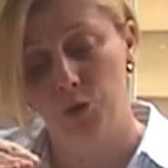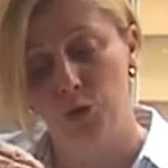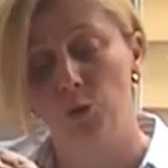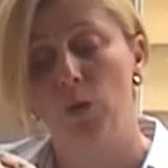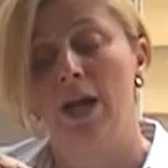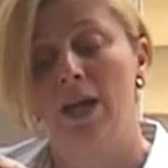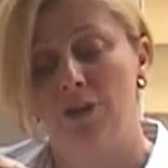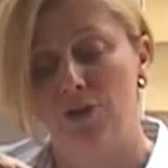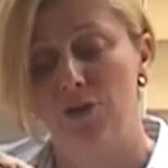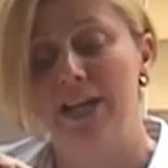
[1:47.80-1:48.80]
2,
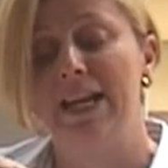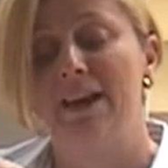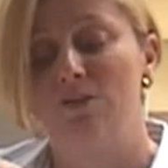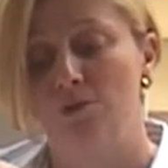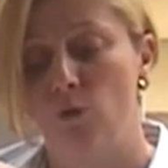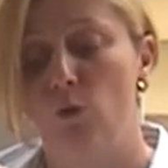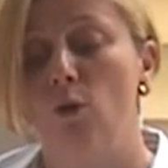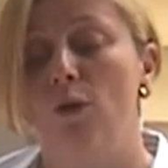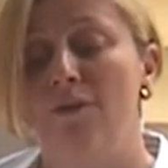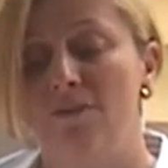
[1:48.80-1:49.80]
3,
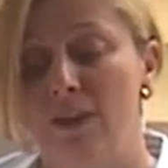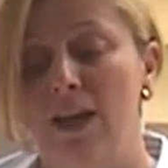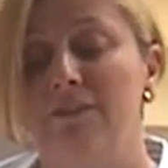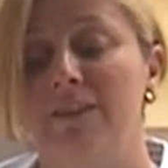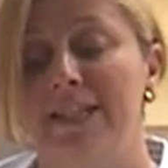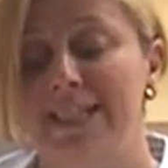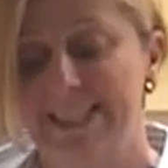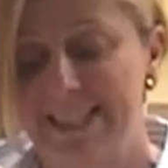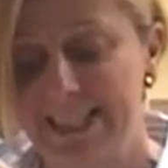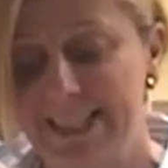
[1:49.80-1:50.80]
4, 5,
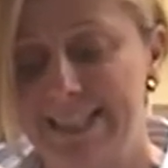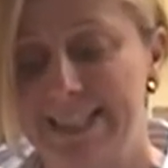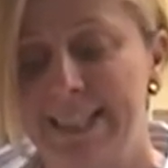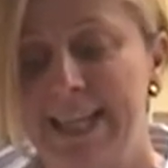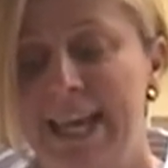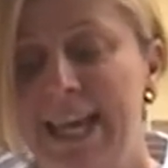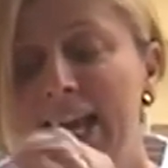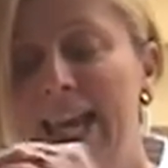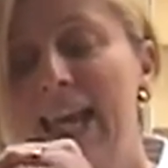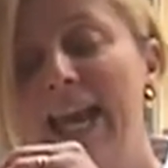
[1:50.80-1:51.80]
6,
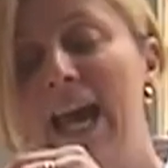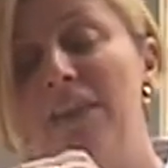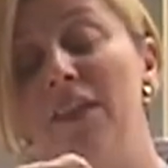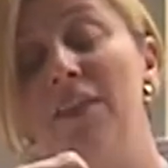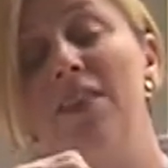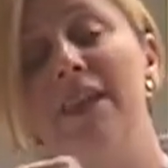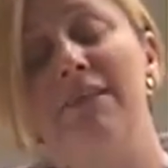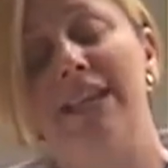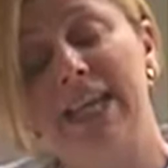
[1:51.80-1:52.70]
and then very